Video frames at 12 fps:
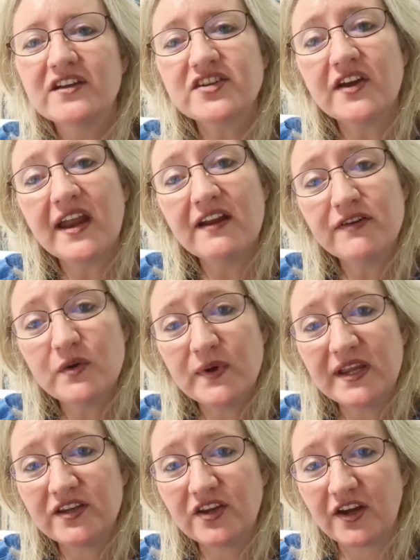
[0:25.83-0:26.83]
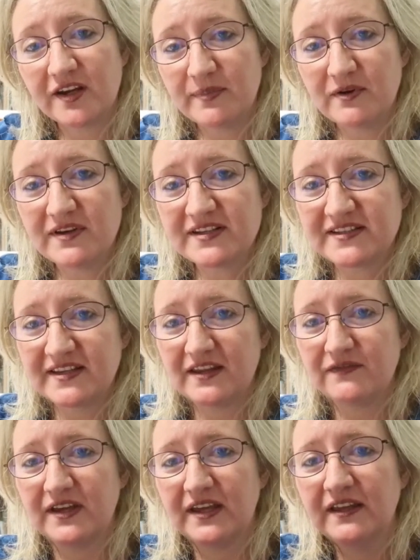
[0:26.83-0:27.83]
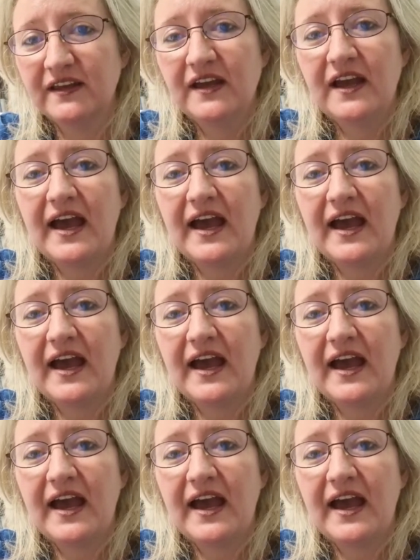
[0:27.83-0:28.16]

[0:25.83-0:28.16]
So every week you're going to be receiving